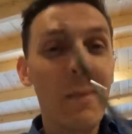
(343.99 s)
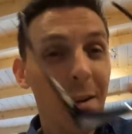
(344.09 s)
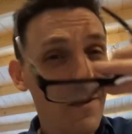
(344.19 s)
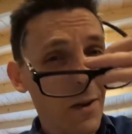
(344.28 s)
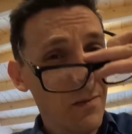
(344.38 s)

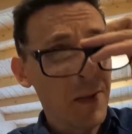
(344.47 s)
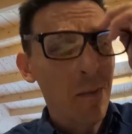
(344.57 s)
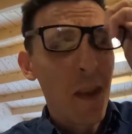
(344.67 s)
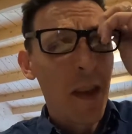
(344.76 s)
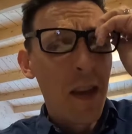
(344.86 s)
Man films,
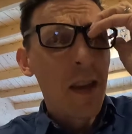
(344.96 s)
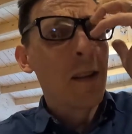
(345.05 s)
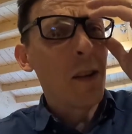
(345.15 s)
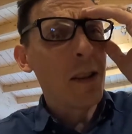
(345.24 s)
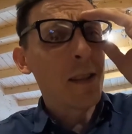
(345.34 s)

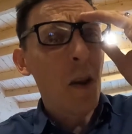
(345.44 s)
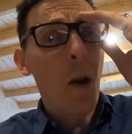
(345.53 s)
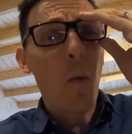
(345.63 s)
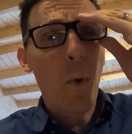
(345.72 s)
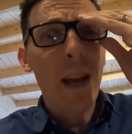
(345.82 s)
Tony
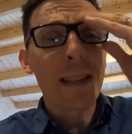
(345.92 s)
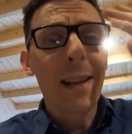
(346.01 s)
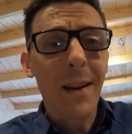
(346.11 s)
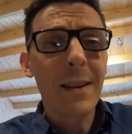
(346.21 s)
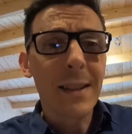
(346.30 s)
Stark wears
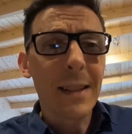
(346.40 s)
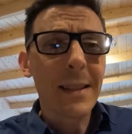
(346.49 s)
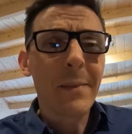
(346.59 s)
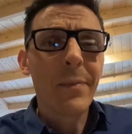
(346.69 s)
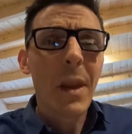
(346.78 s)

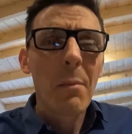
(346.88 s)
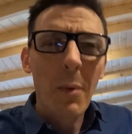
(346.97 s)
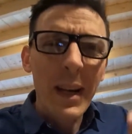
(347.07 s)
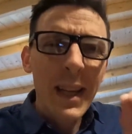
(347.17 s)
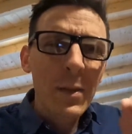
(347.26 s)
glasses, but
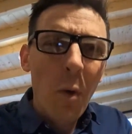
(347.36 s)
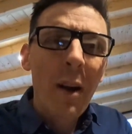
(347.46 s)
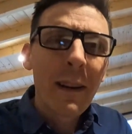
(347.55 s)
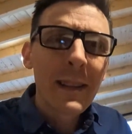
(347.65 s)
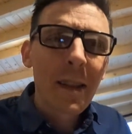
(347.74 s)
when he's
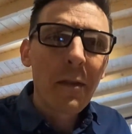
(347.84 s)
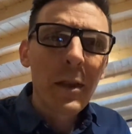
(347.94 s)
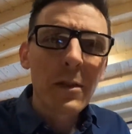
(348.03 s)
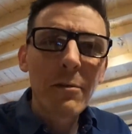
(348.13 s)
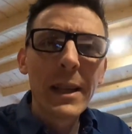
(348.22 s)
wiring stuff
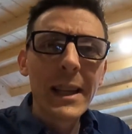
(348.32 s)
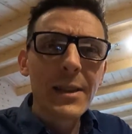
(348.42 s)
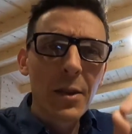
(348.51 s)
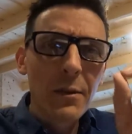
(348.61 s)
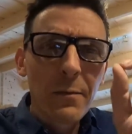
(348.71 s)
that's really
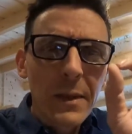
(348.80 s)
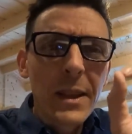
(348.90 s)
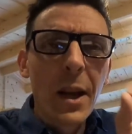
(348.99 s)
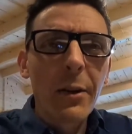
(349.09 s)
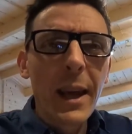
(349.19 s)
sort of,
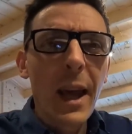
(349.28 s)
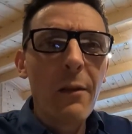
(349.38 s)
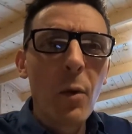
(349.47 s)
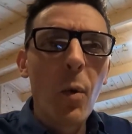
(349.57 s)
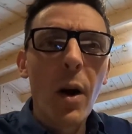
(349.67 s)

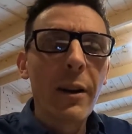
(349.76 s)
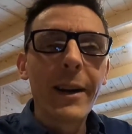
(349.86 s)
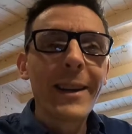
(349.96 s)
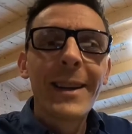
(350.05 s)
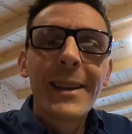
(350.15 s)
careful
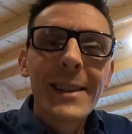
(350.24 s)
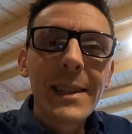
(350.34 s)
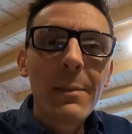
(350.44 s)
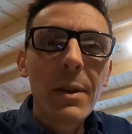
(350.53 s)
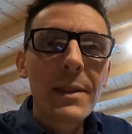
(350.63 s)
wiring, does
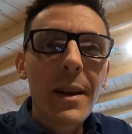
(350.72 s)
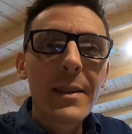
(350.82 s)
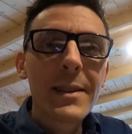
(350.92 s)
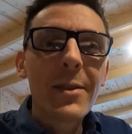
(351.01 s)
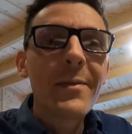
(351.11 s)
he put his
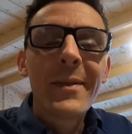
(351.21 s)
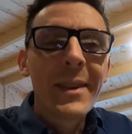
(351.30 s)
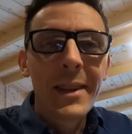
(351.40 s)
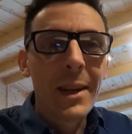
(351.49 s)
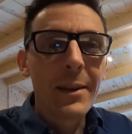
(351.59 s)
glasses on?
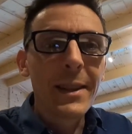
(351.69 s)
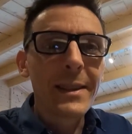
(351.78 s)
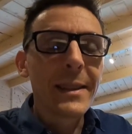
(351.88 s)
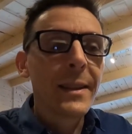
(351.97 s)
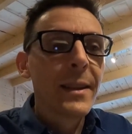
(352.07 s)
No, he
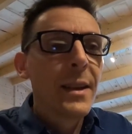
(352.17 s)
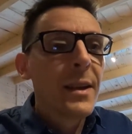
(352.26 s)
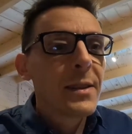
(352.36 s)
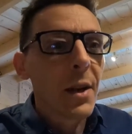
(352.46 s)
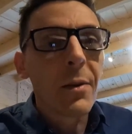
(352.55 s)
doesn't.
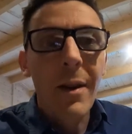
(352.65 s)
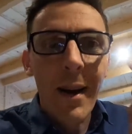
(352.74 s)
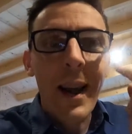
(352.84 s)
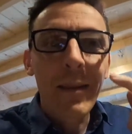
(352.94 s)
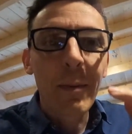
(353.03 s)
So
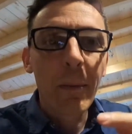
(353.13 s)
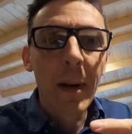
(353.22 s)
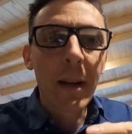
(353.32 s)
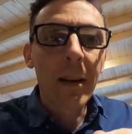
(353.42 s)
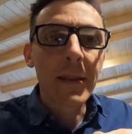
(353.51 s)
I have to put
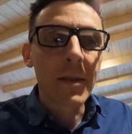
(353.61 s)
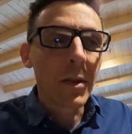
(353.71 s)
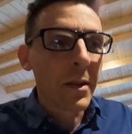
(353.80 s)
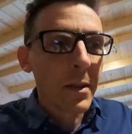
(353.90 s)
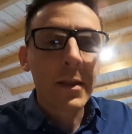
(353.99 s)
my glasses
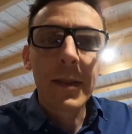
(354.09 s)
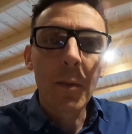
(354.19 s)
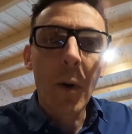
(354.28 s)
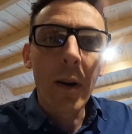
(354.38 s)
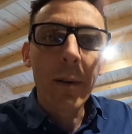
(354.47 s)
on to
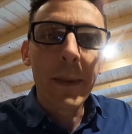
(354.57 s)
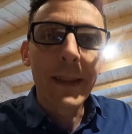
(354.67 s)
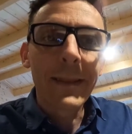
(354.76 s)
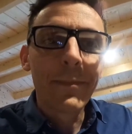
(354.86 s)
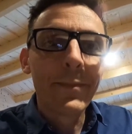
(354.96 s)
wire up this.